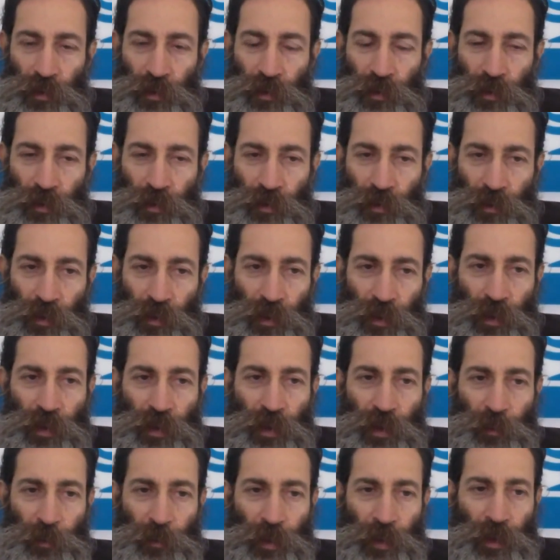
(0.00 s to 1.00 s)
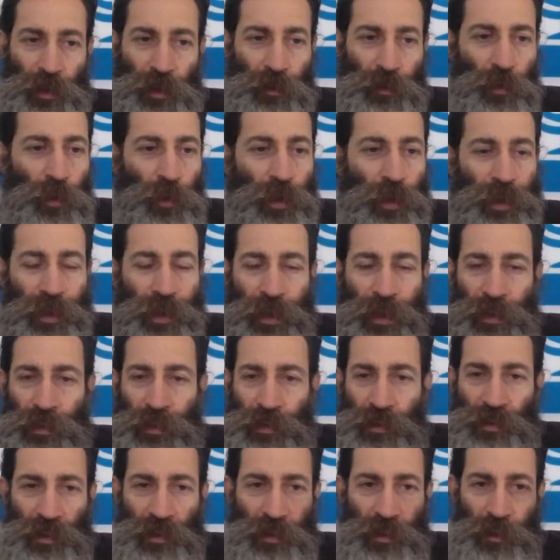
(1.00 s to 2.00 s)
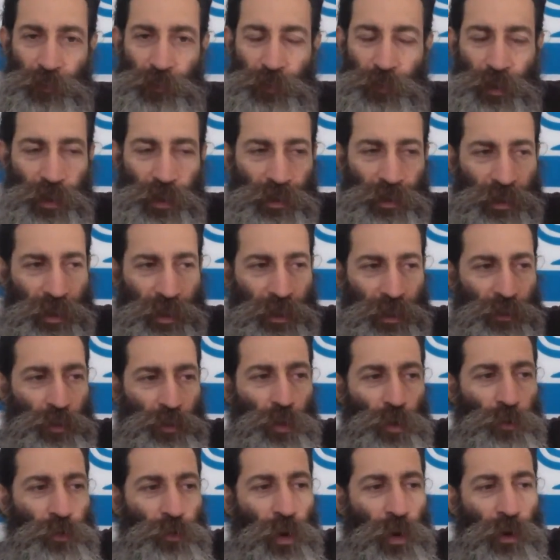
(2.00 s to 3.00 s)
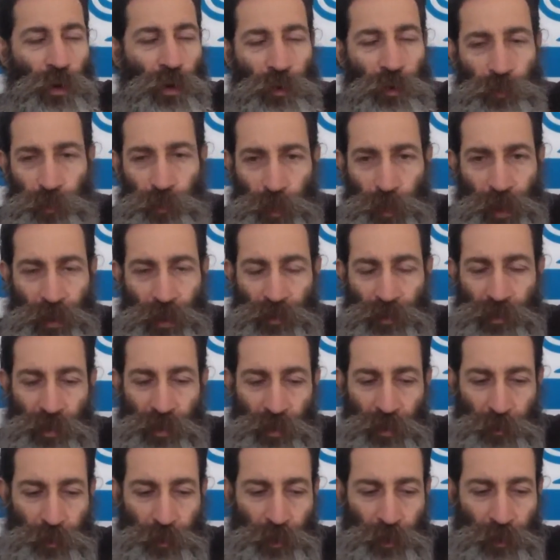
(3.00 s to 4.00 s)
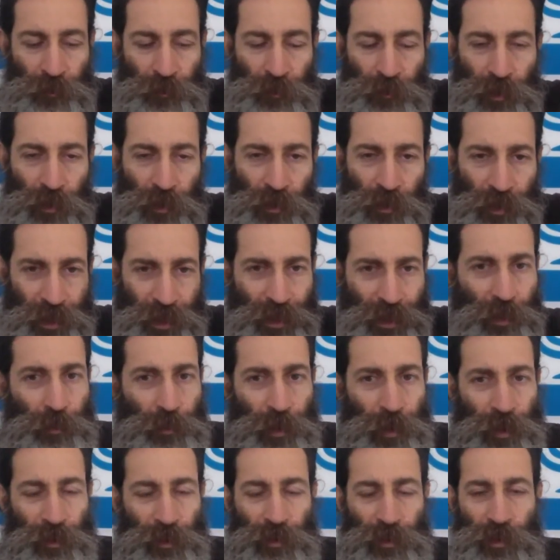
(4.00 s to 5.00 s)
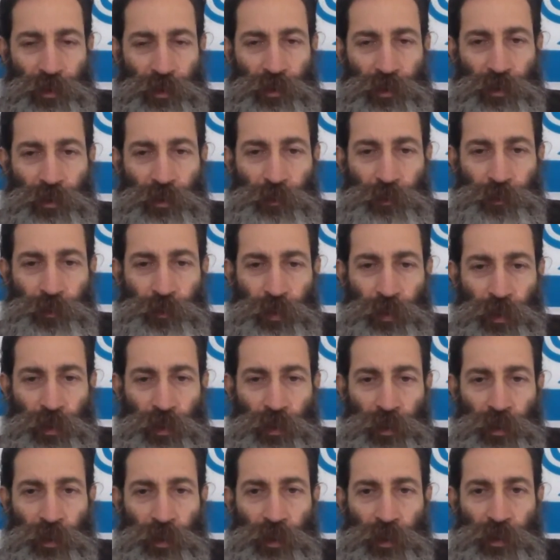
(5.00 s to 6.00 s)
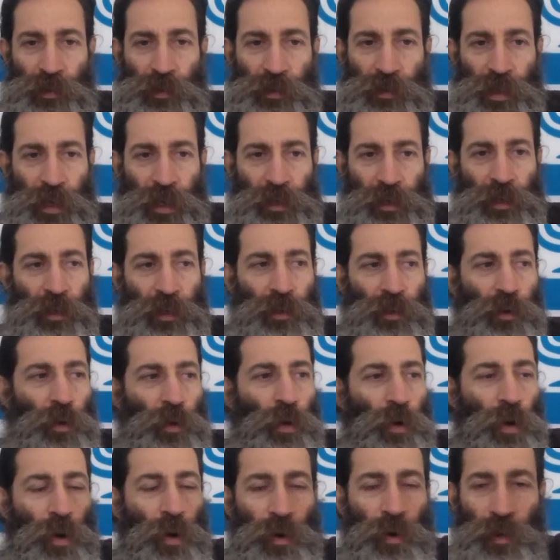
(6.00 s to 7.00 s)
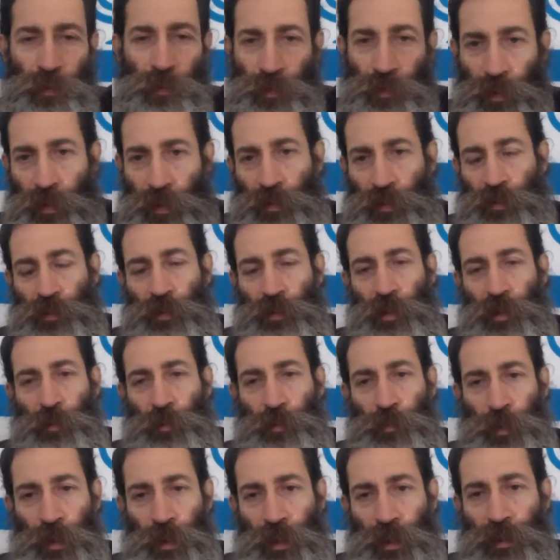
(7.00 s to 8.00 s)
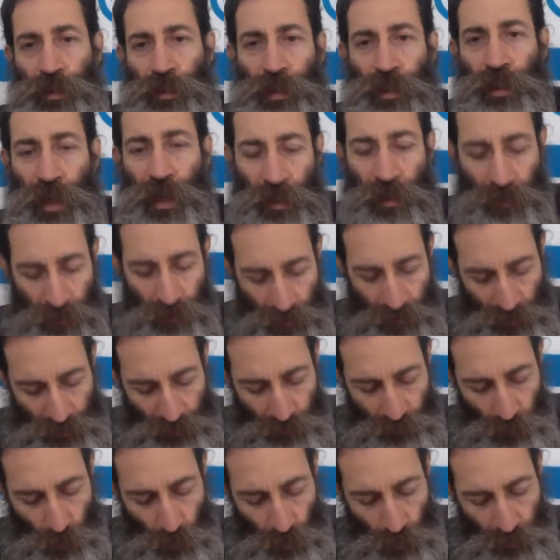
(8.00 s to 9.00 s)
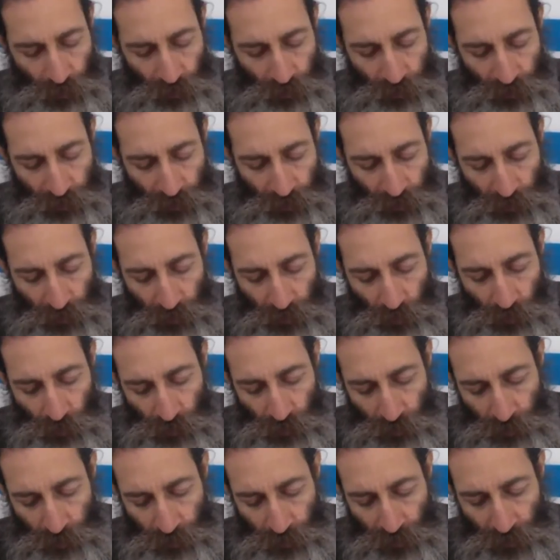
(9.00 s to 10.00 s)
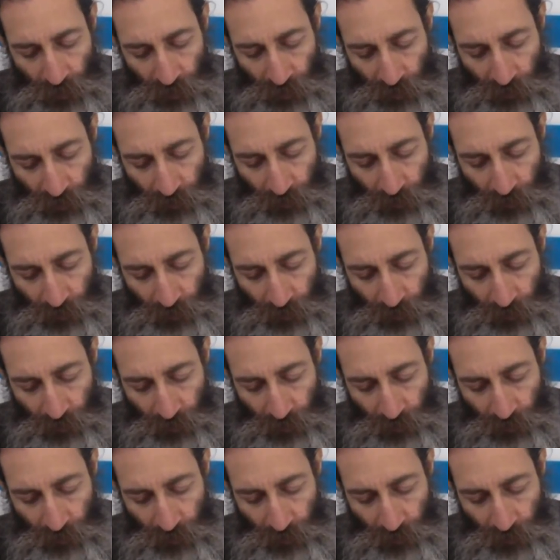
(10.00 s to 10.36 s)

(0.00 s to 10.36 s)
Okay. I mean, I don't want to get into significance and get too far off past here, but think about this. It's taking all of this and bring it together as one continuous piece.